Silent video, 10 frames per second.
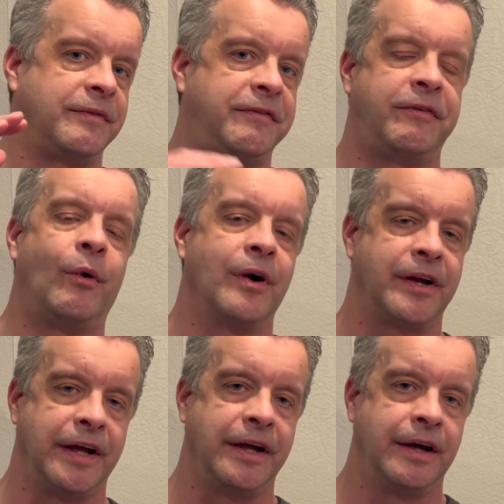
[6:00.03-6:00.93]

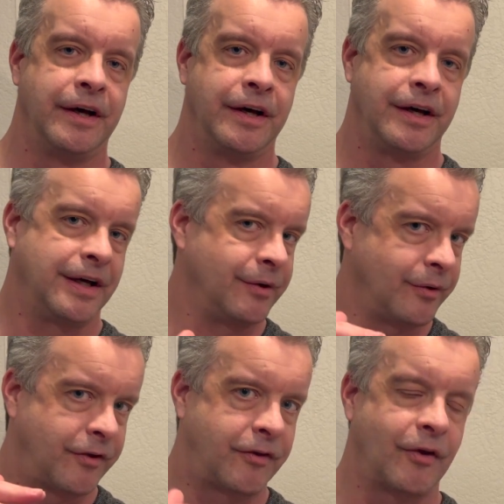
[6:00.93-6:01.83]
40, it
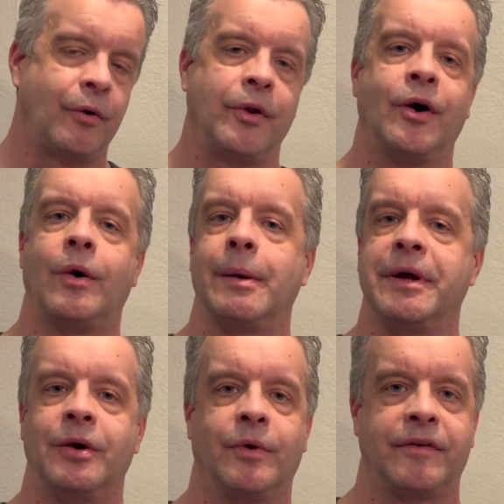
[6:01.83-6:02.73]
was so low, I
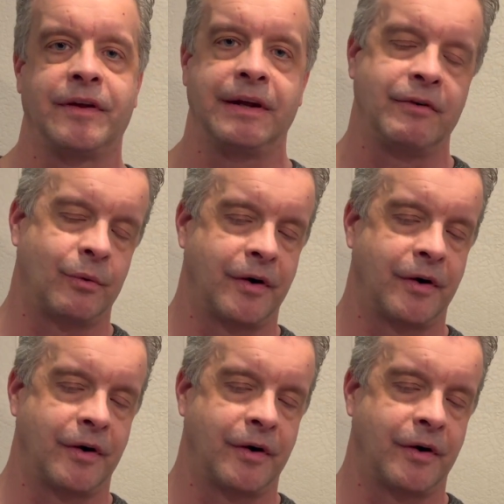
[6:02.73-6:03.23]
mean, it wasn't even